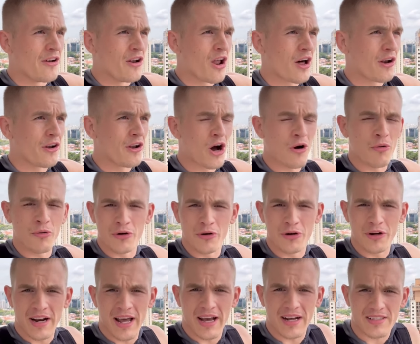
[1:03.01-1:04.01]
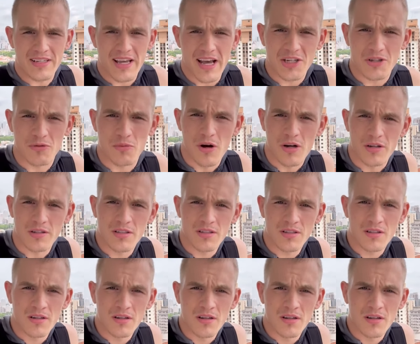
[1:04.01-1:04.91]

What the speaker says: not knowing who your next guest was.